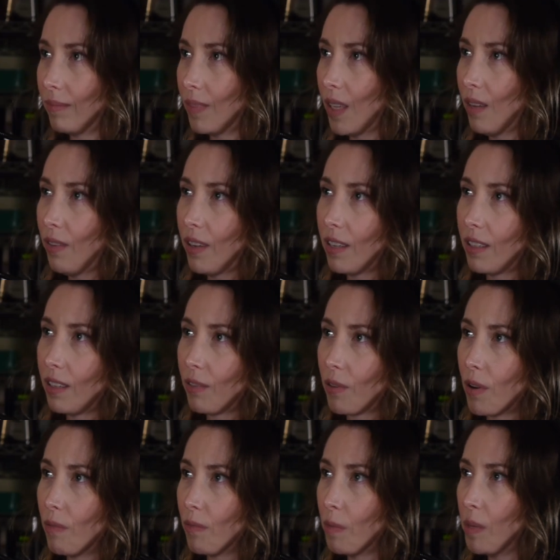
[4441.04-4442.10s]
I've had a lot of
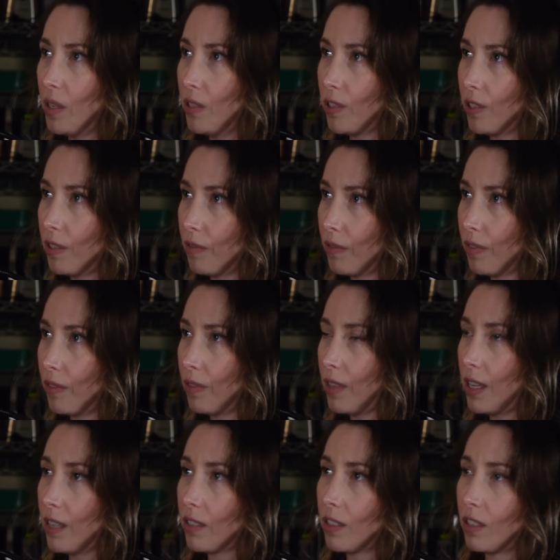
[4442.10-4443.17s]
confirmation of
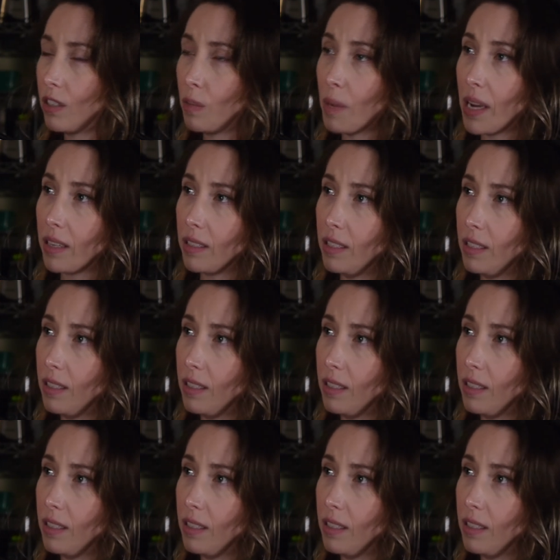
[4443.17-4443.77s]
things suspected.